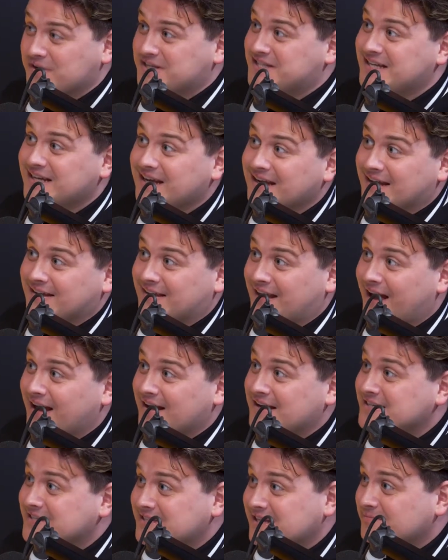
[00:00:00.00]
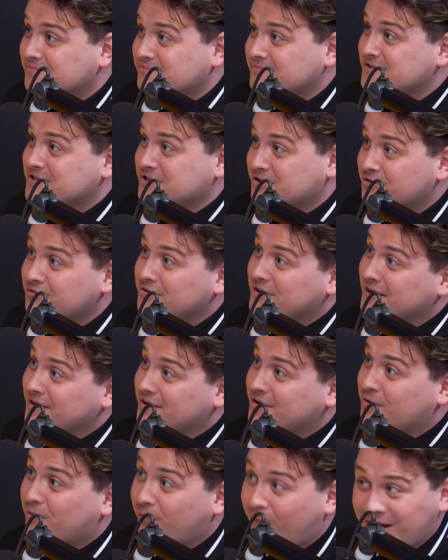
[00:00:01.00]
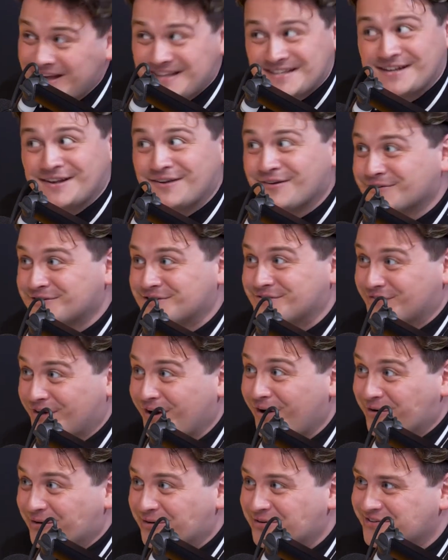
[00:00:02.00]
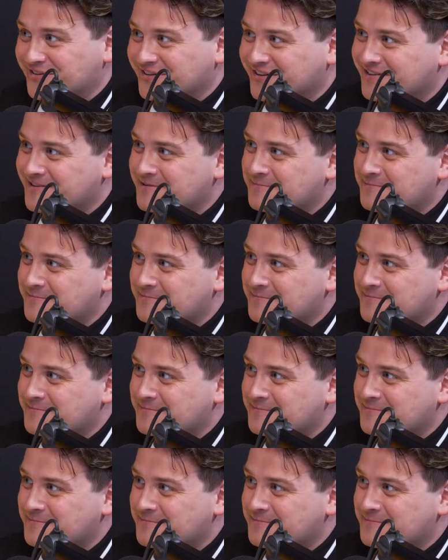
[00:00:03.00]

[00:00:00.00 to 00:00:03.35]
we're seeing in that is them scoring quite a lot of goals.